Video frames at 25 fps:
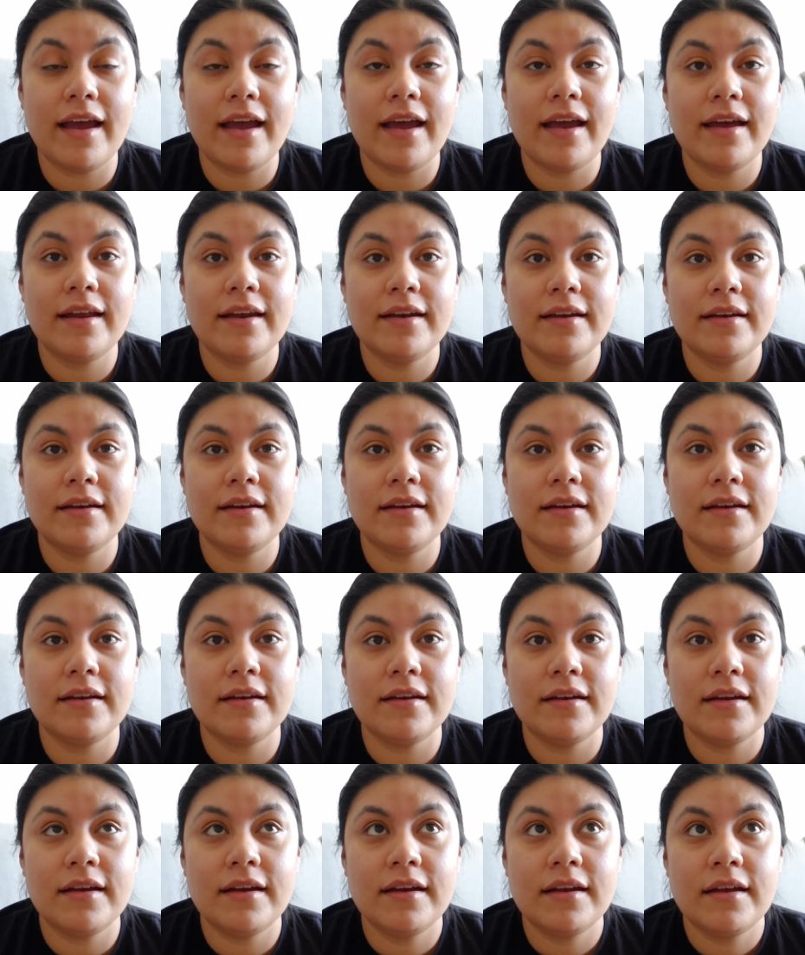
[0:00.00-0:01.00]
and
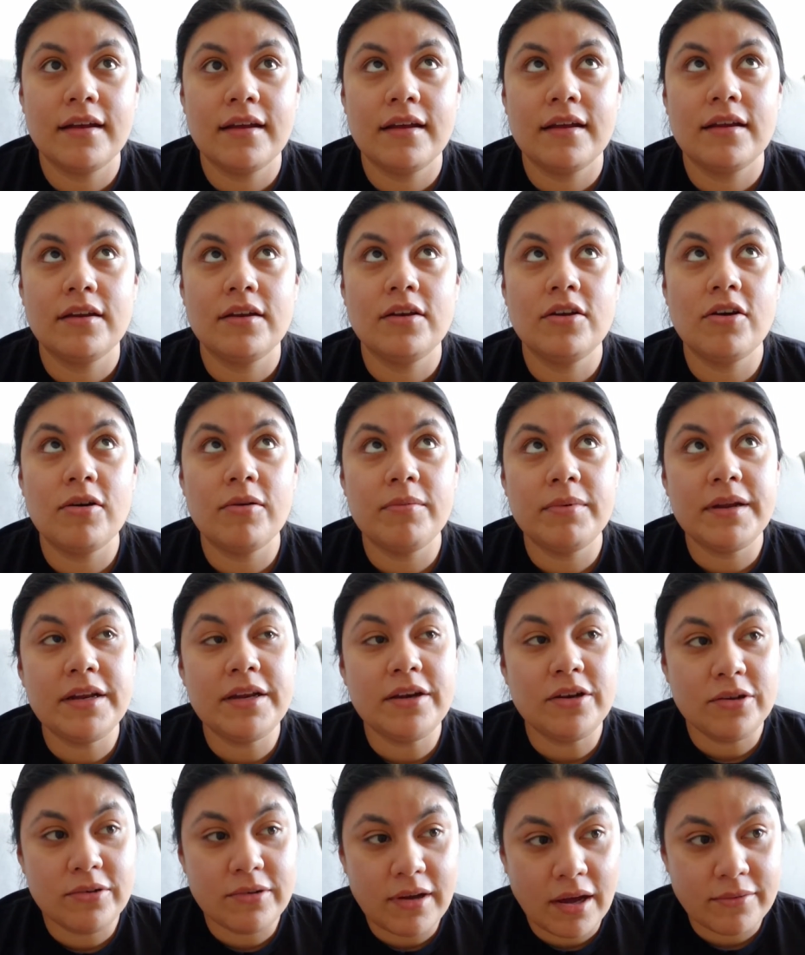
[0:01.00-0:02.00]
nobody
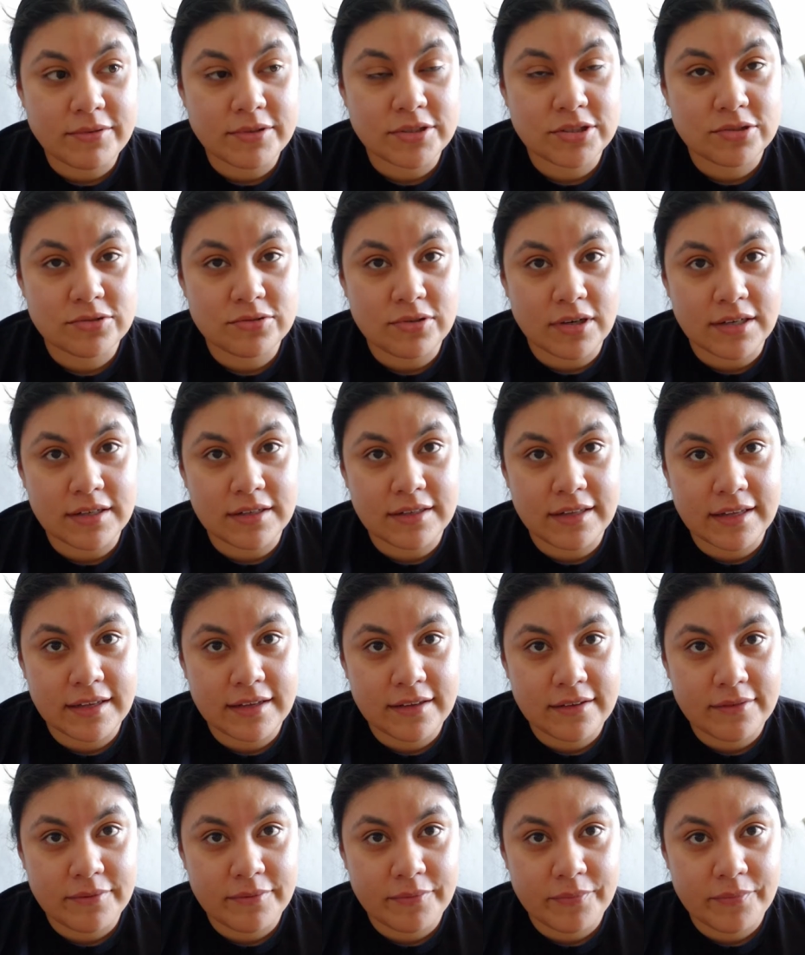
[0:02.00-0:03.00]
knew I was struggling